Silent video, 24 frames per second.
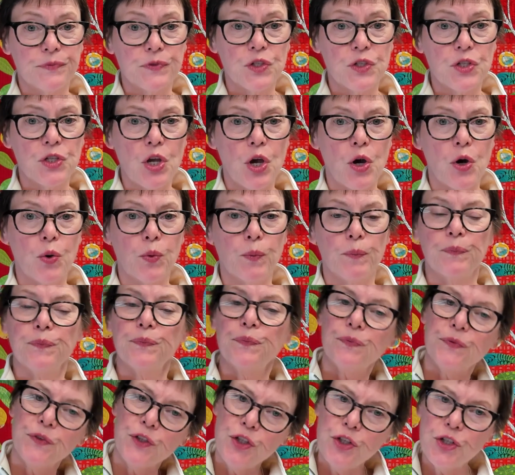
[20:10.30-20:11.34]
So
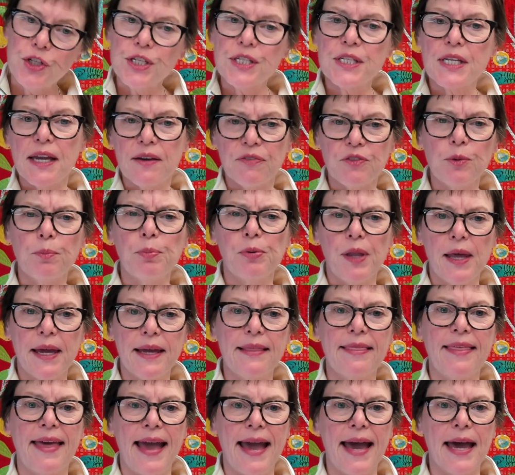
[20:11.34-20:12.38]
you just have to play
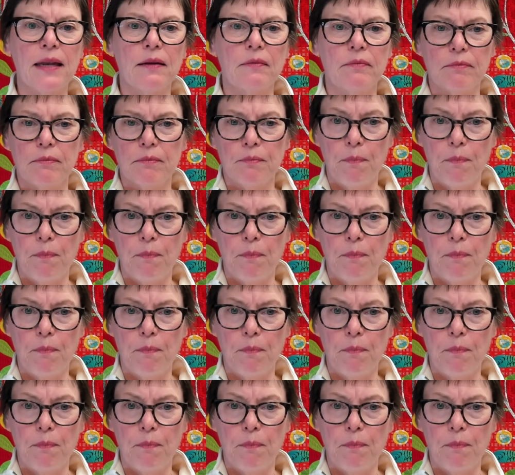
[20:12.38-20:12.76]
that